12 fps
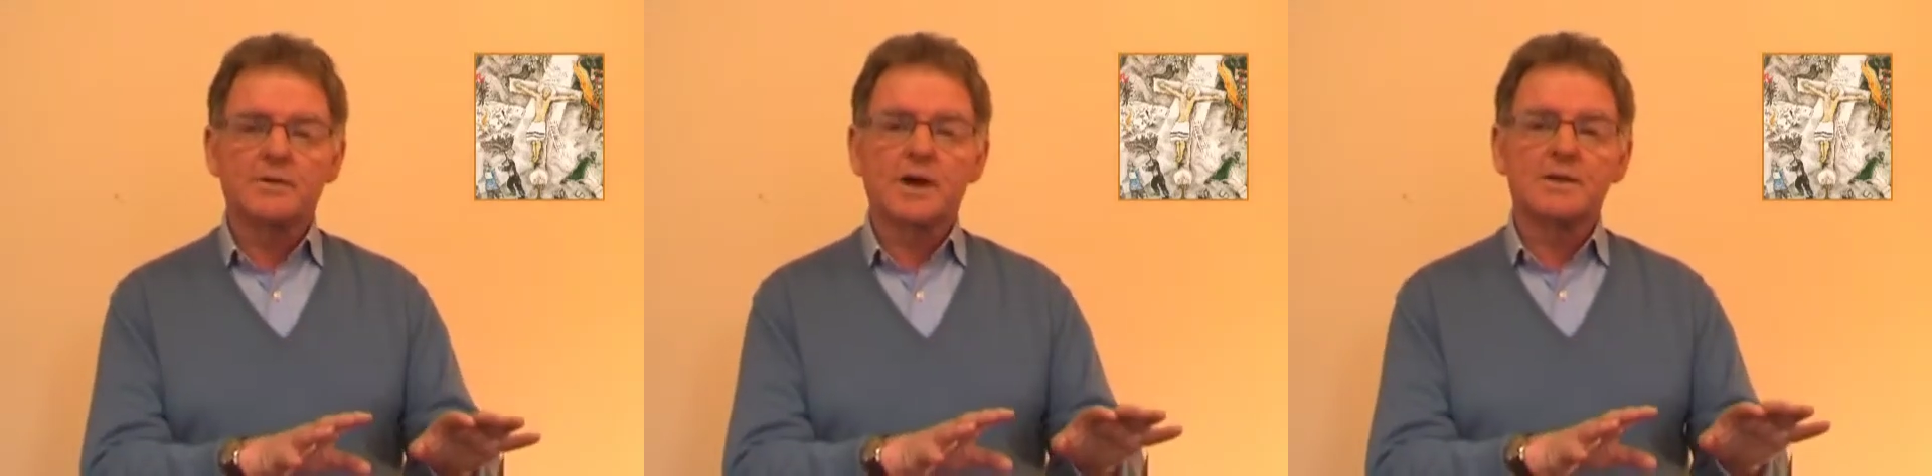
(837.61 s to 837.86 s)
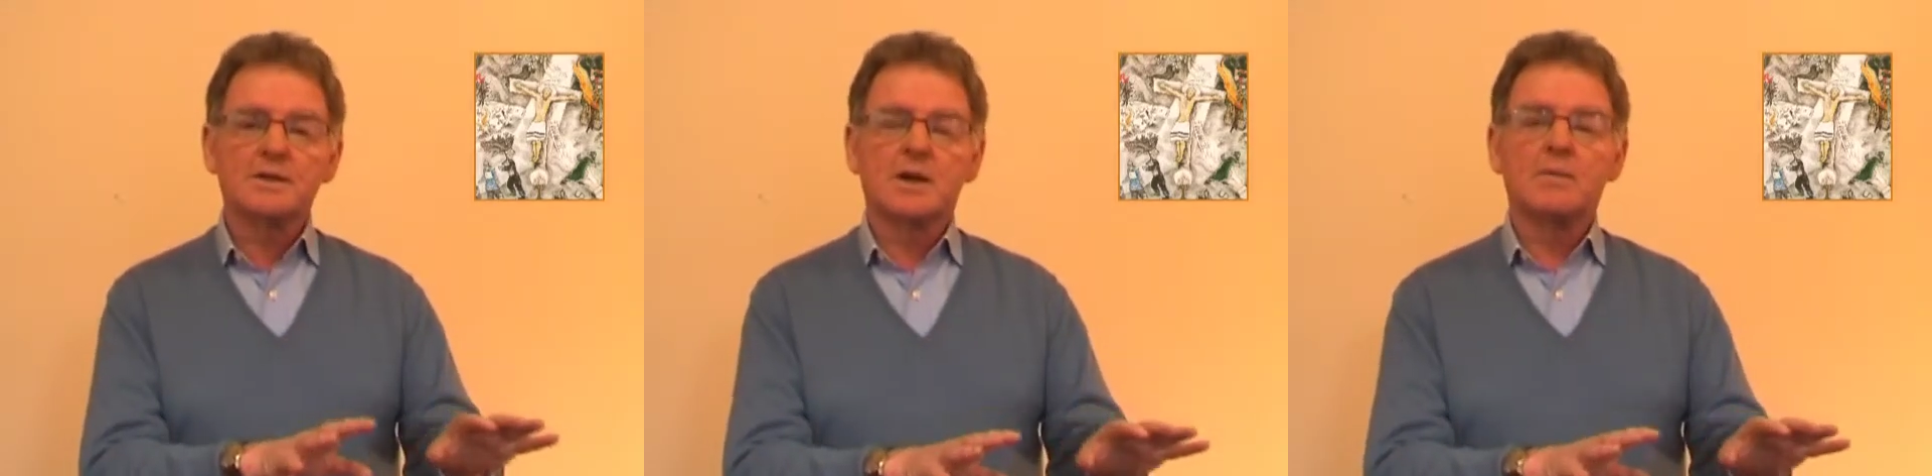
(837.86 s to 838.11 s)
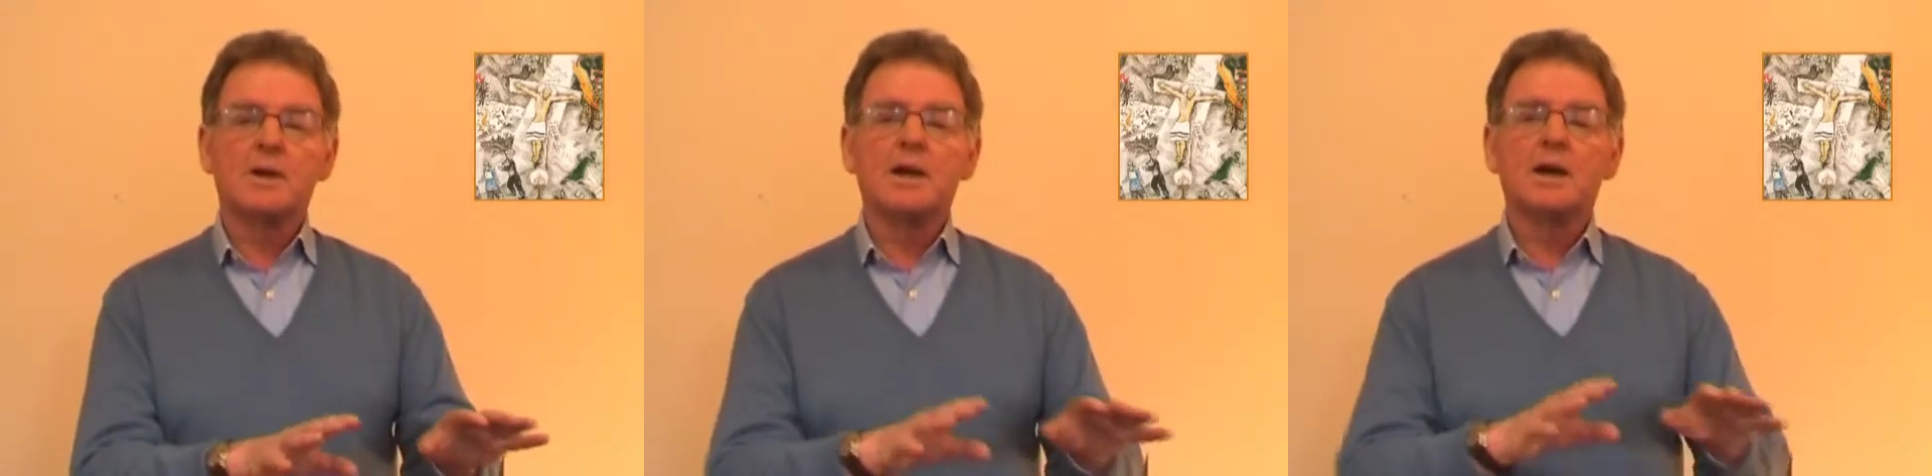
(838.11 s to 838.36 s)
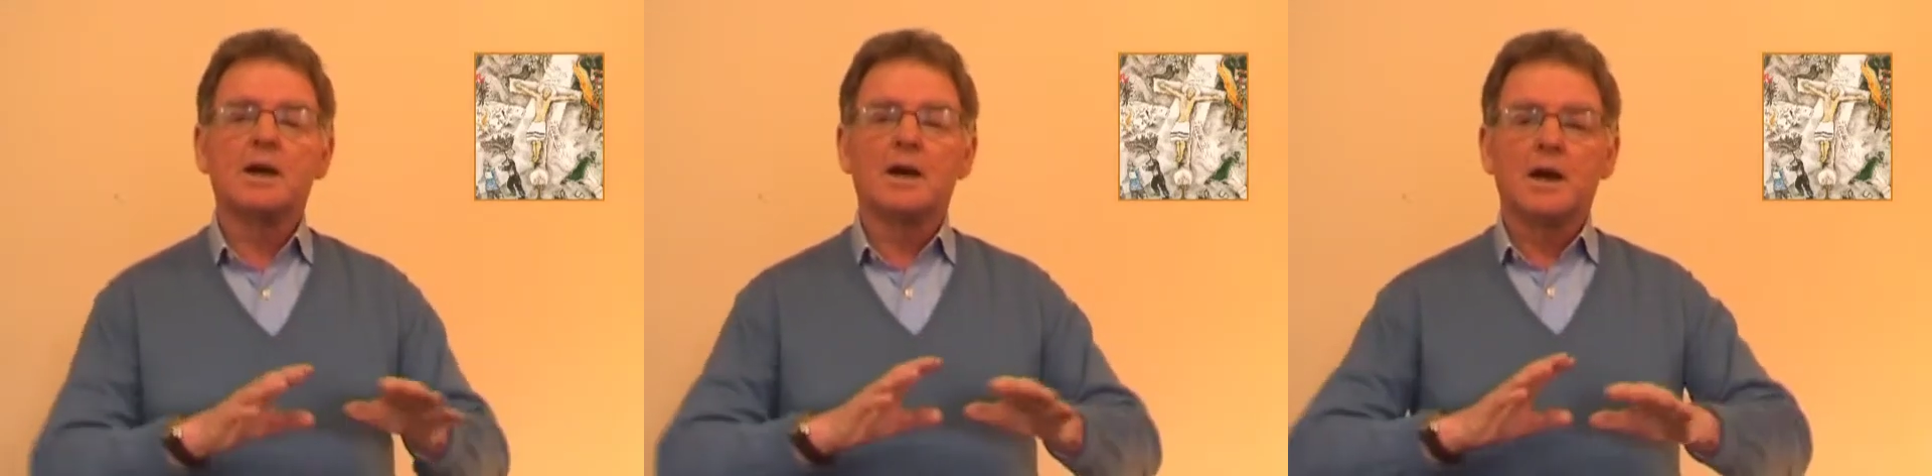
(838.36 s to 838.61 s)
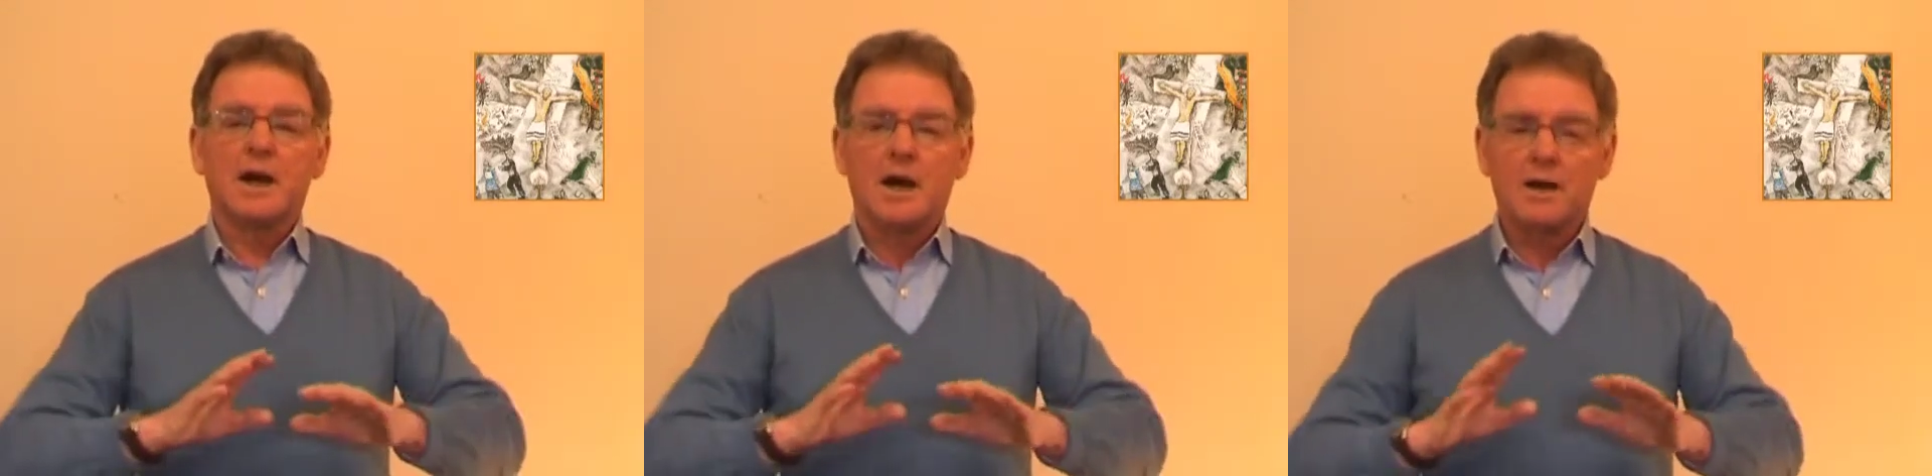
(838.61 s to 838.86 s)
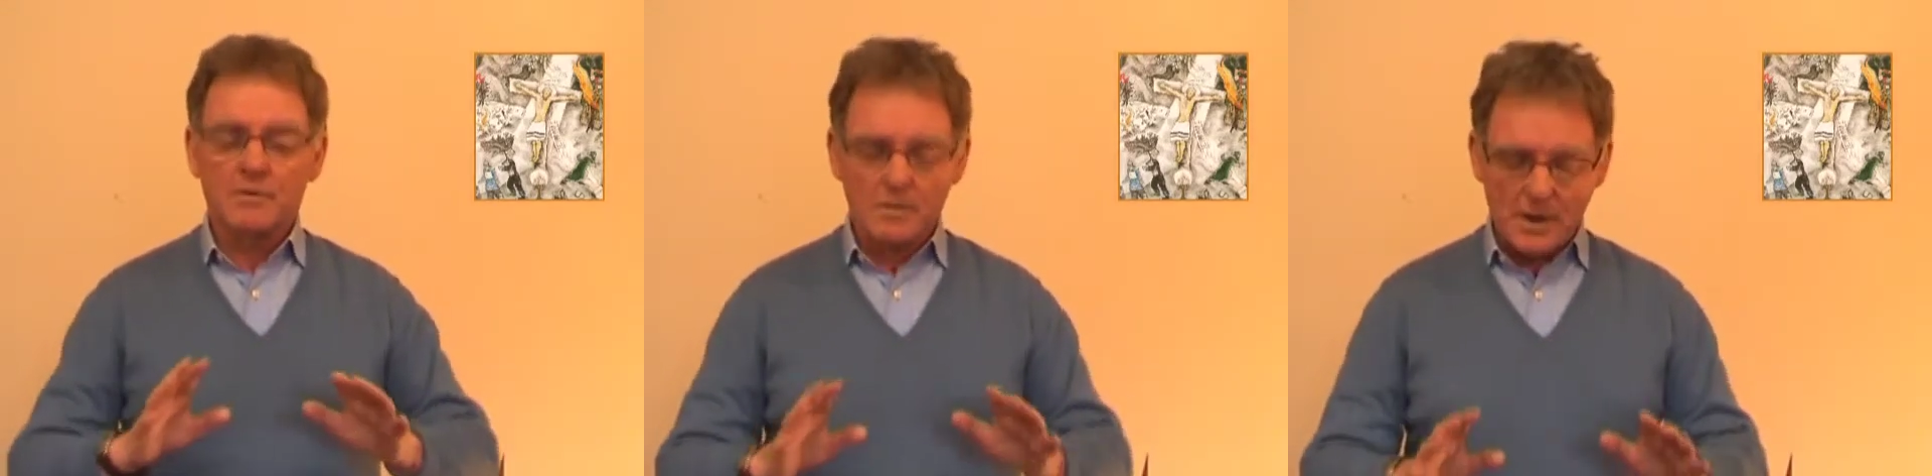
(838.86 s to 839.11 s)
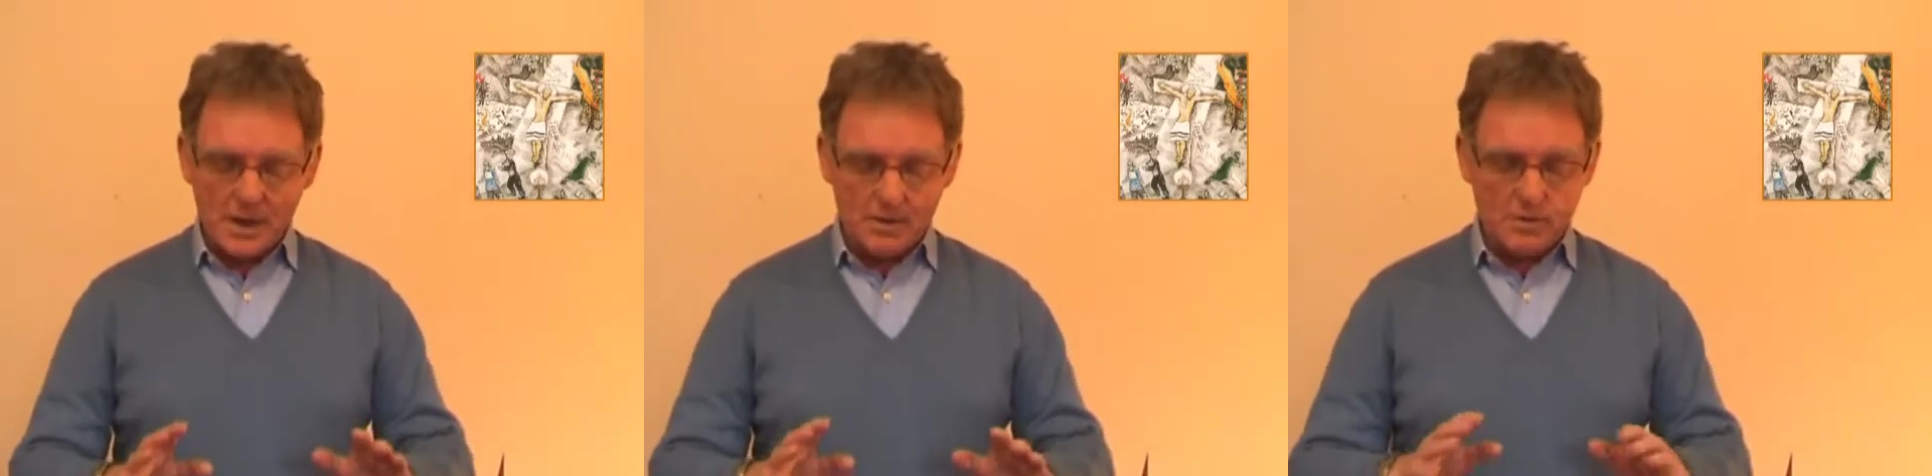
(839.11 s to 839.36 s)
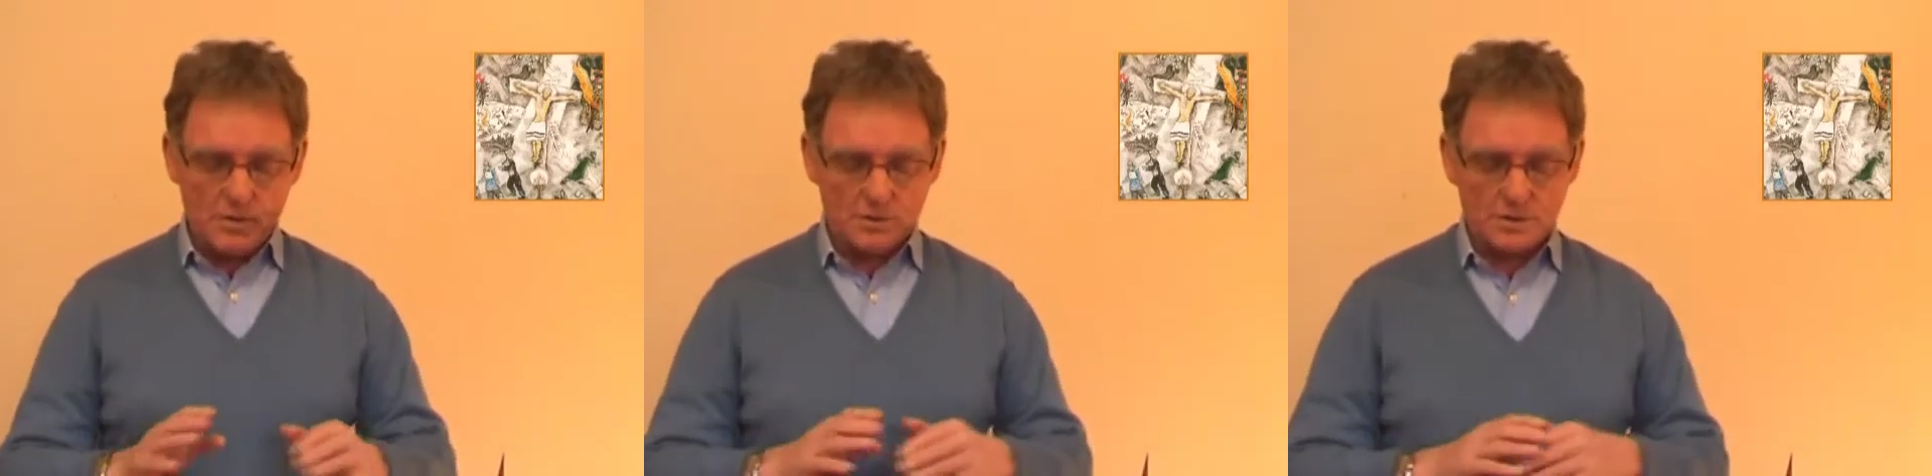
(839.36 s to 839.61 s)
Gethsemane, and from
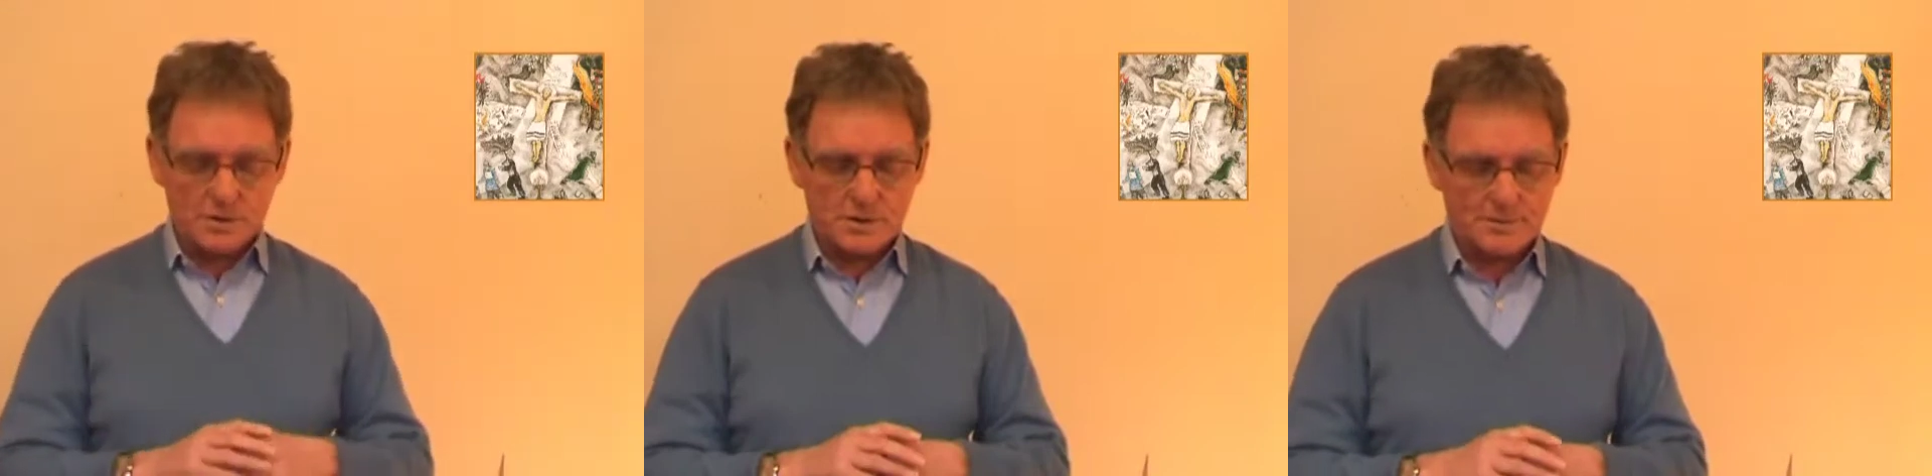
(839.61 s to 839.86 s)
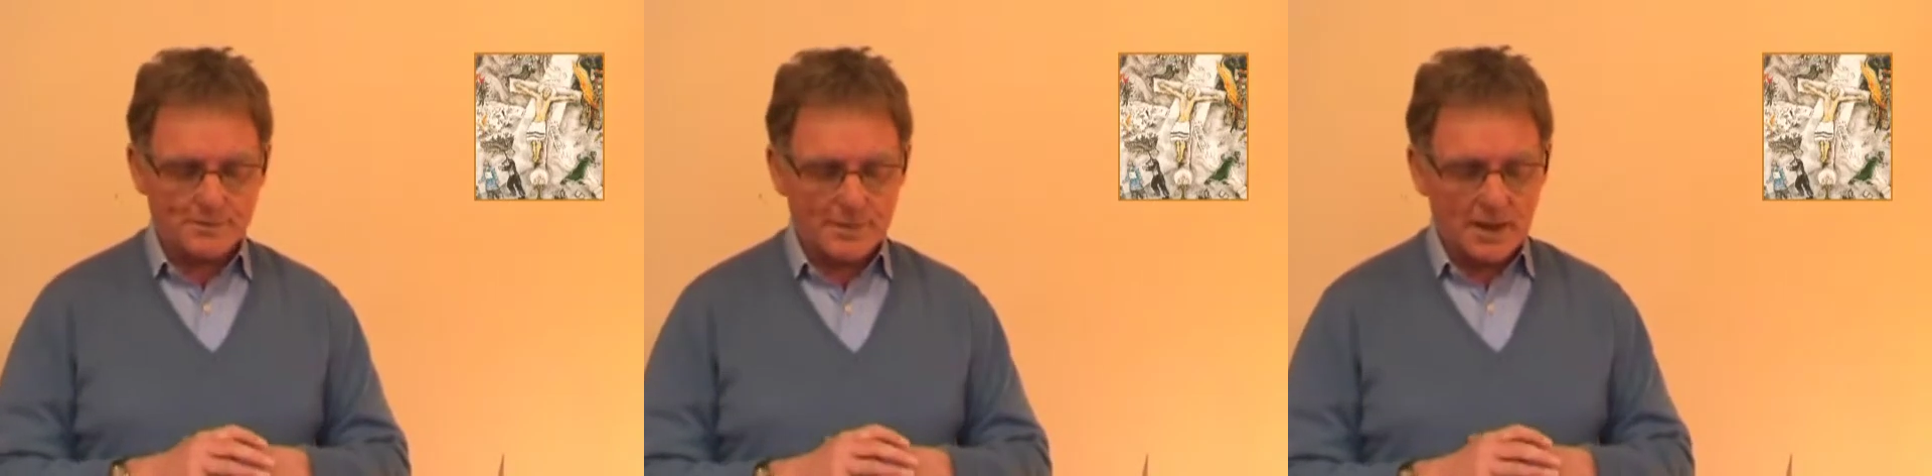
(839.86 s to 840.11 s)
Hebrews.